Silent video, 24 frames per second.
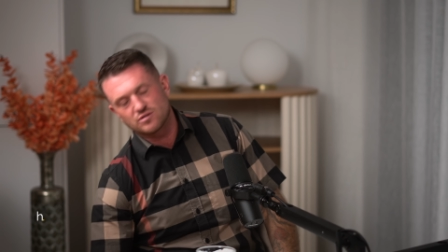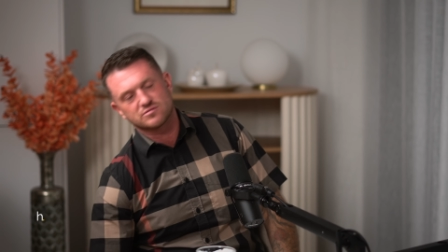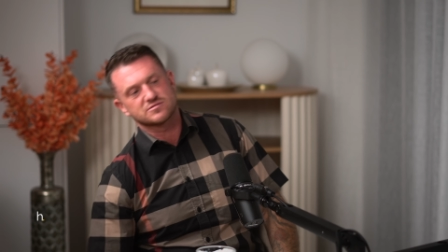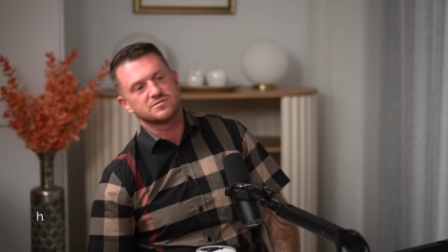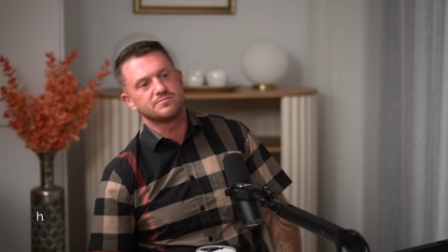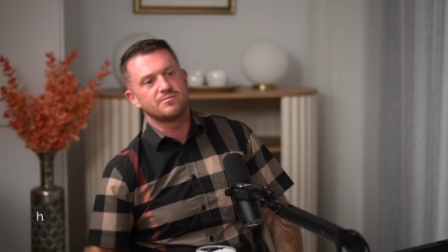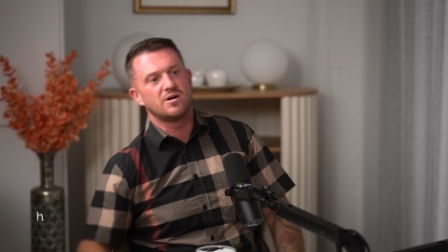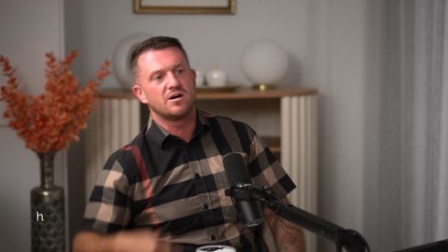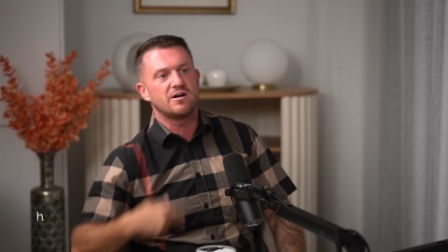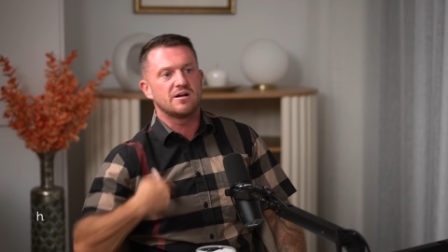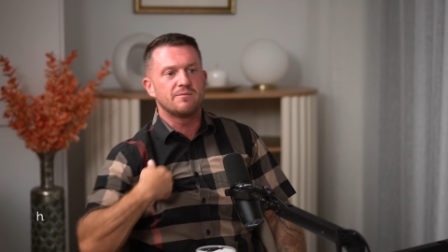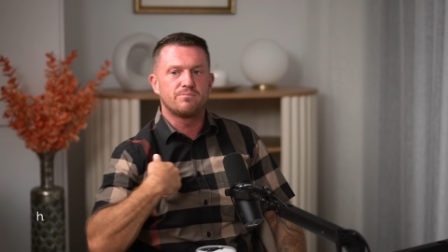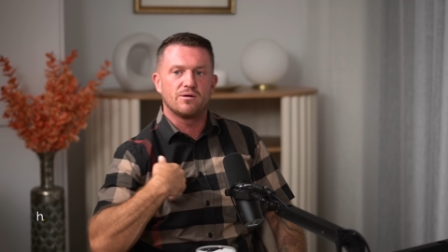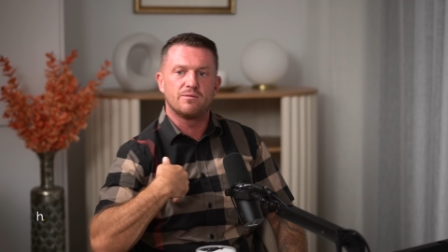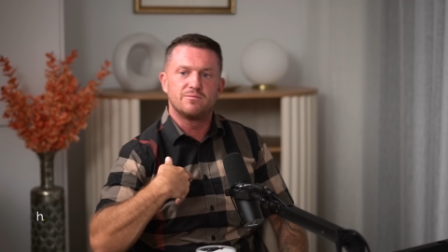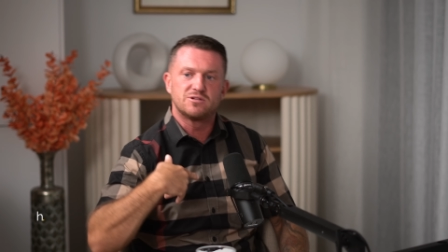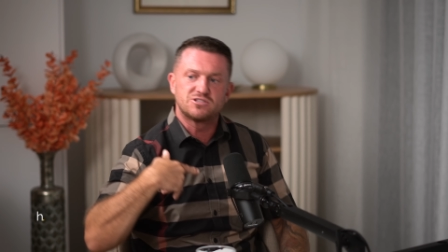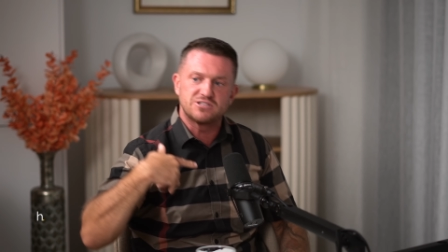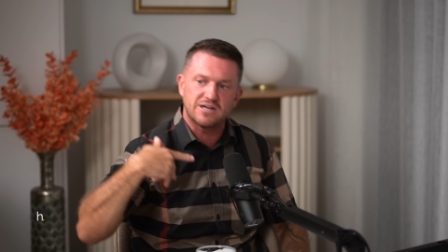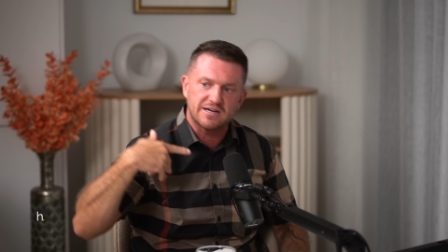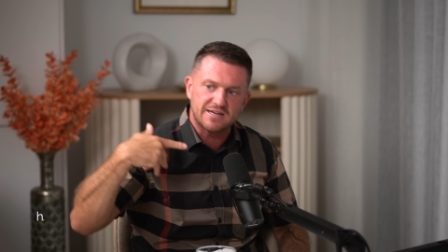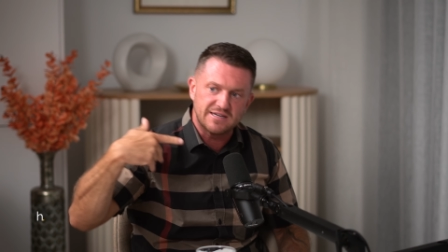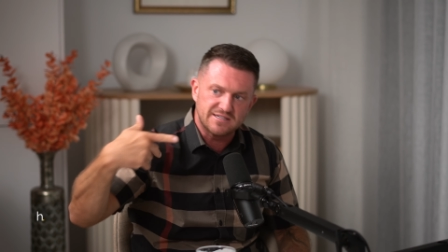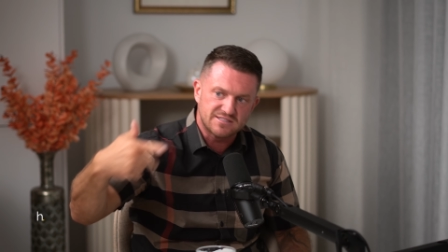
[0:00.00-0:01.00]
Dr. Martin
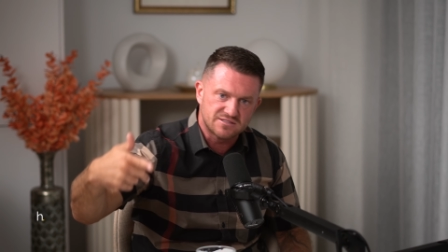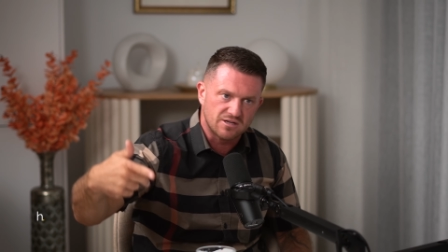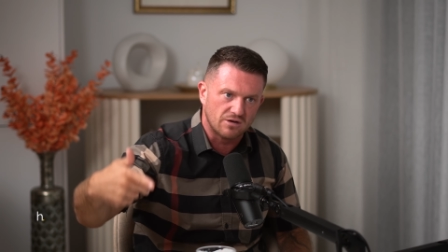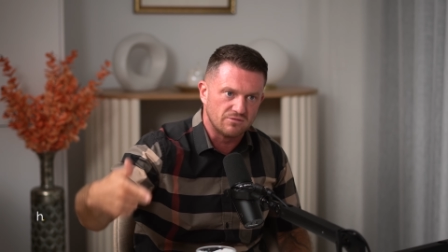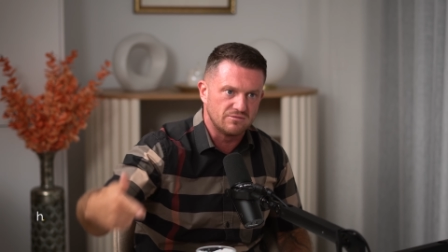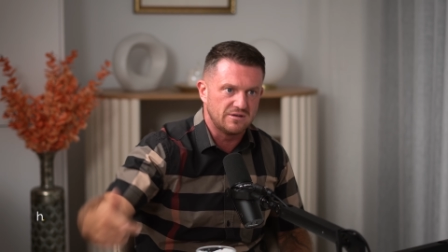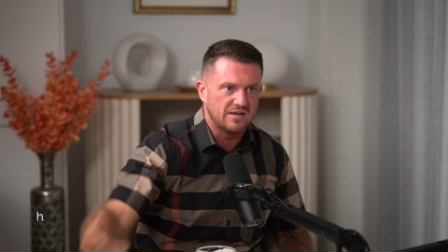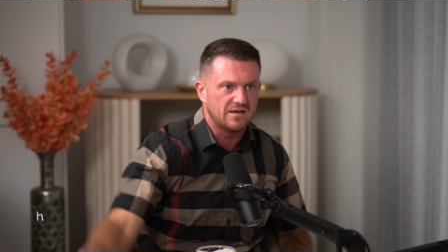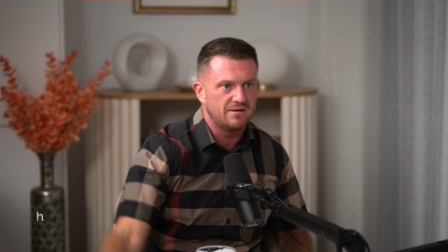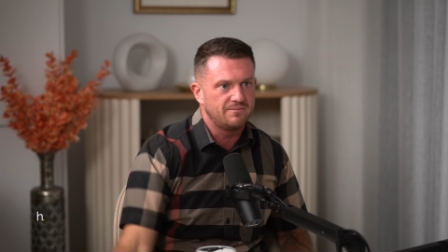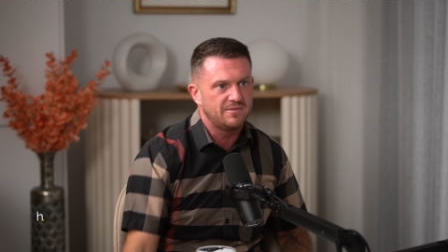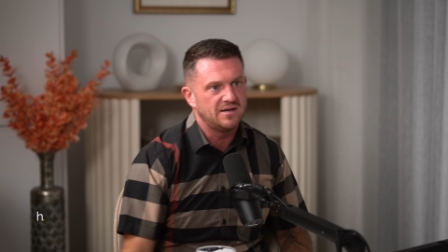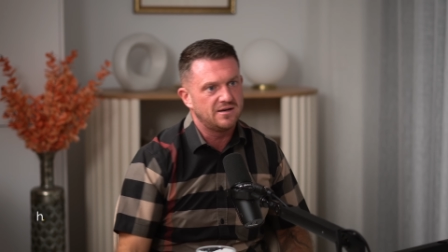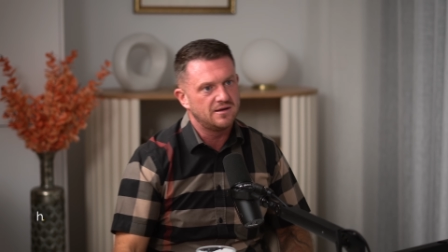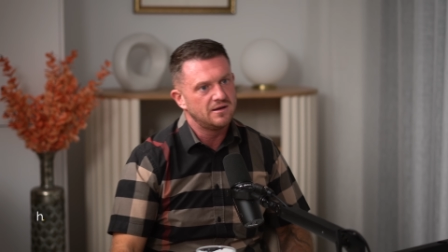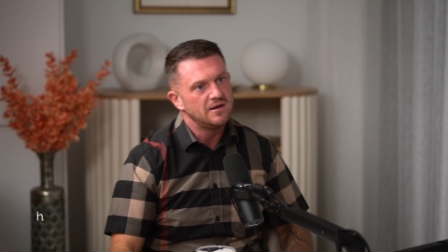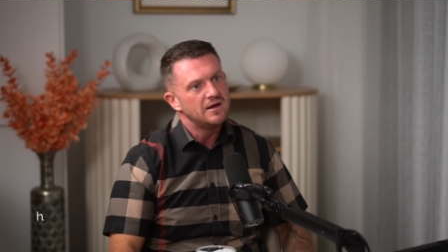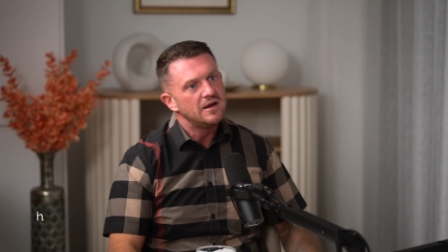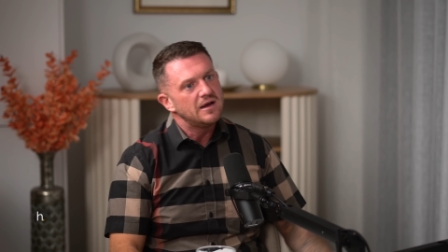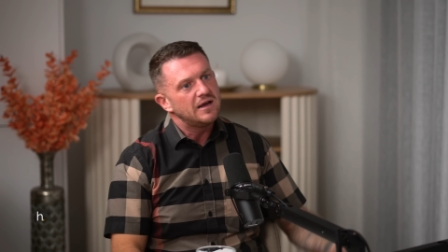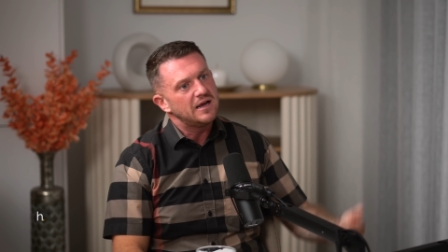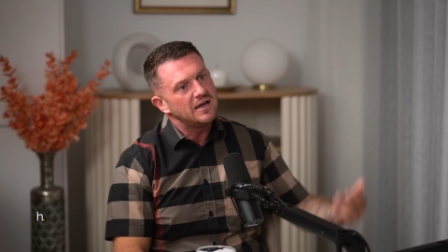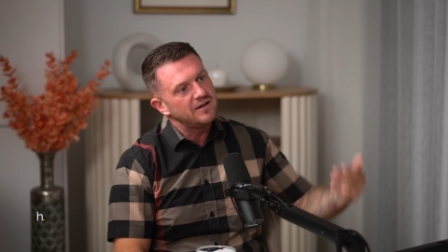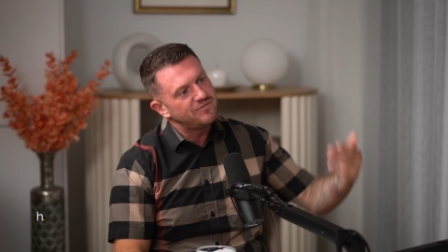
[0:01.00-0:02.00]
bomber jackets, don't let them in.
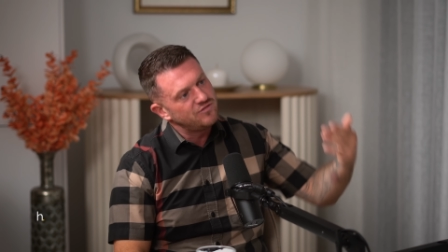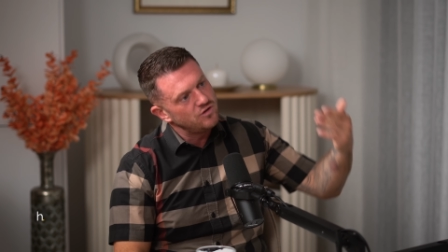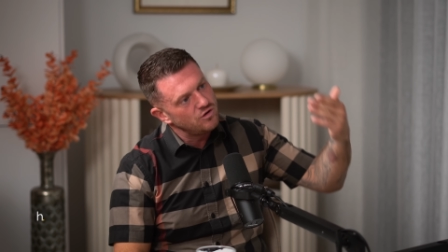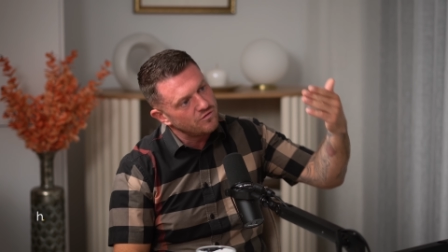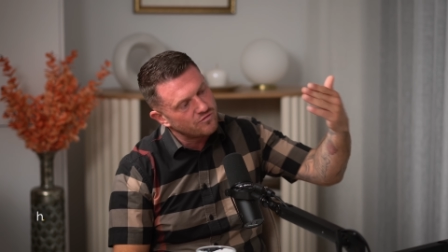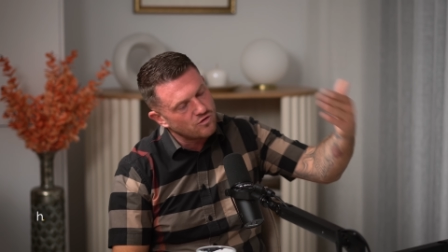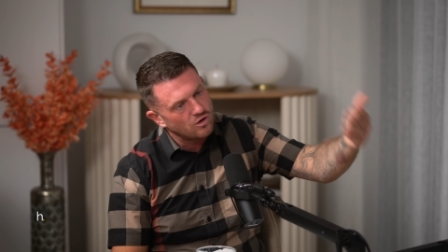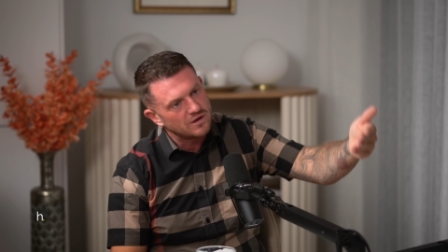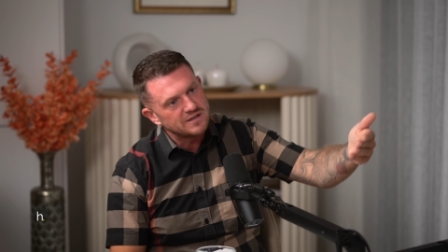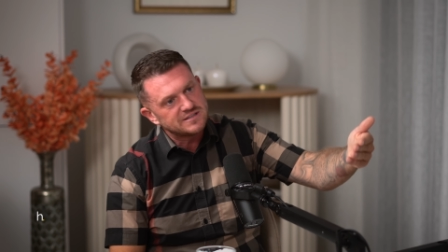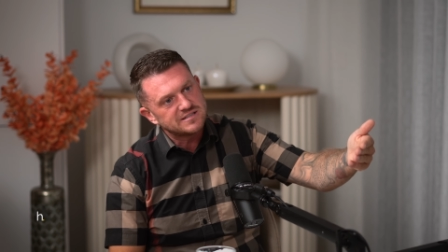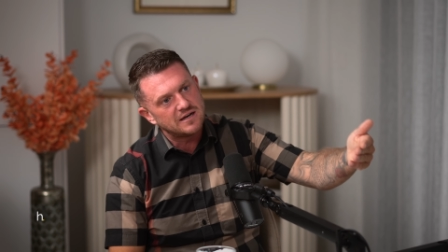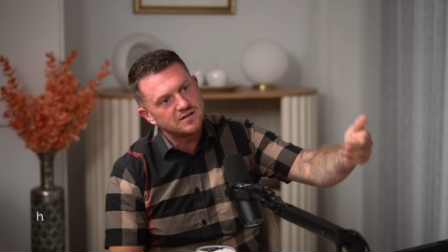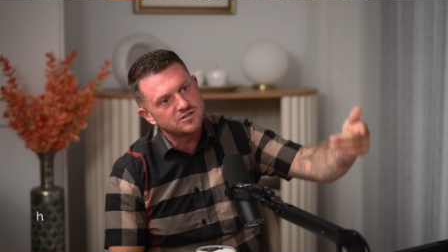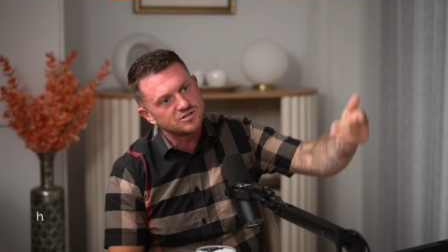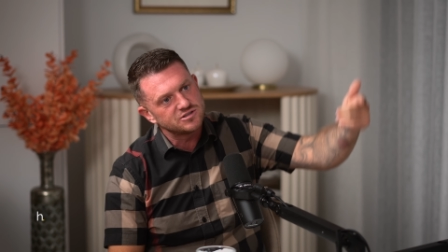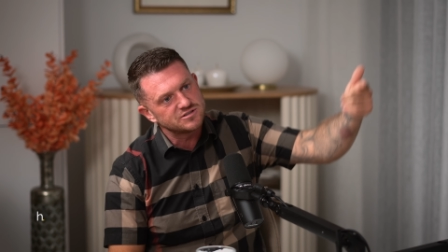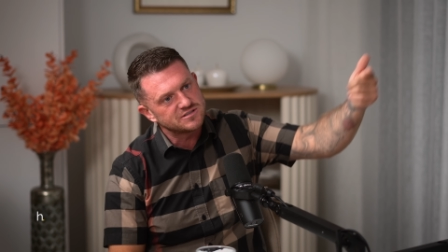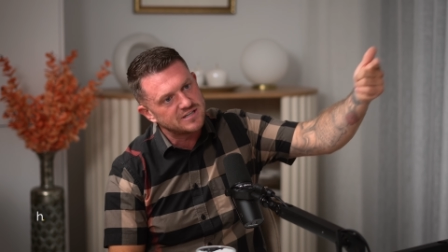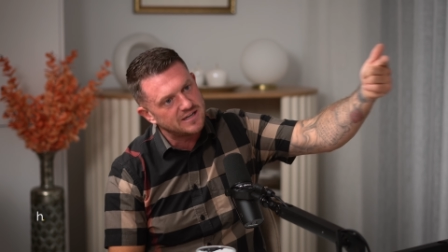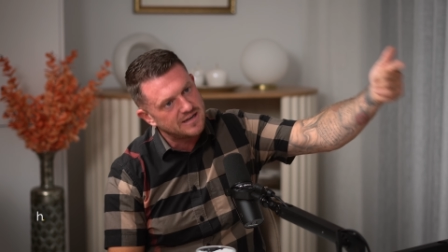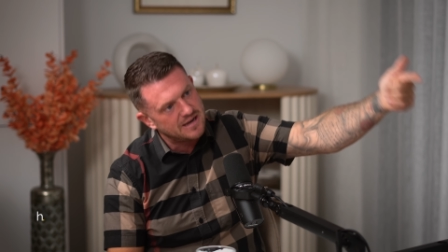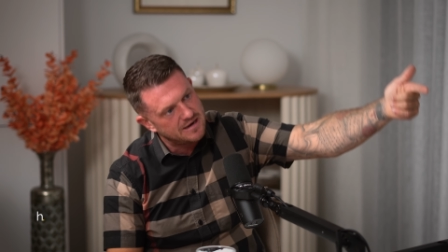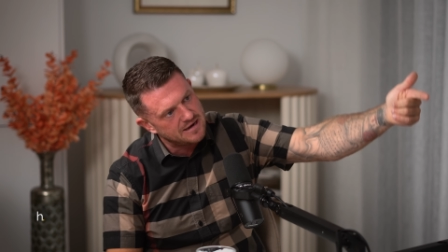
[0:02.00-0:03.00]
If you've got
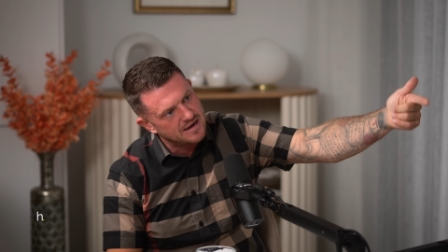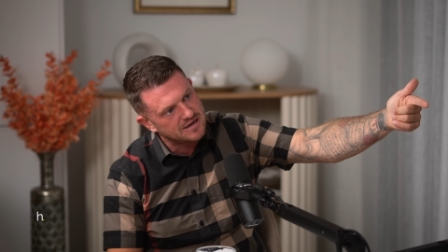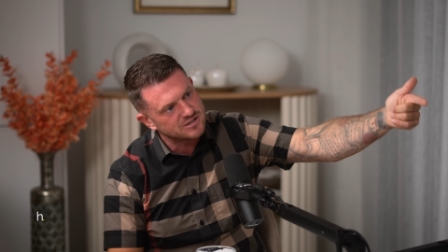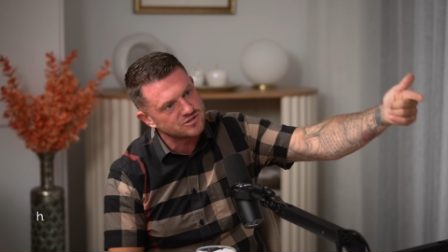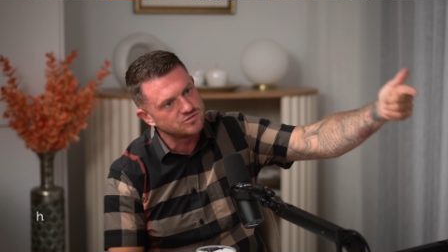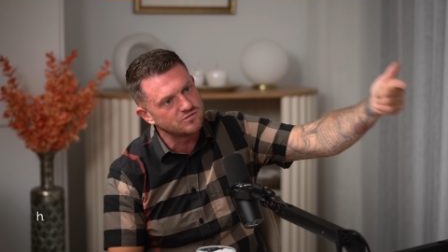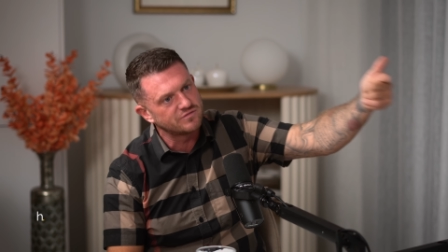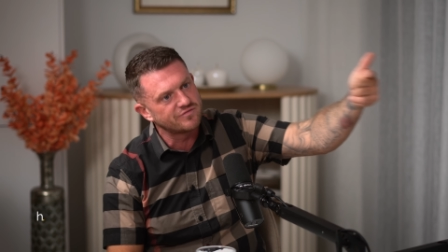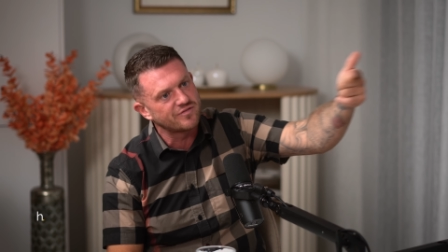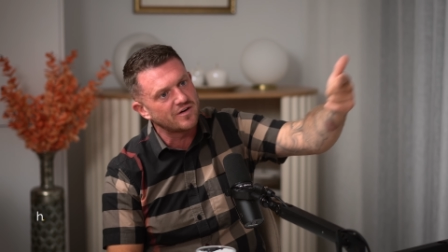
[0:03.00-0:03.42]
intelligence that they're National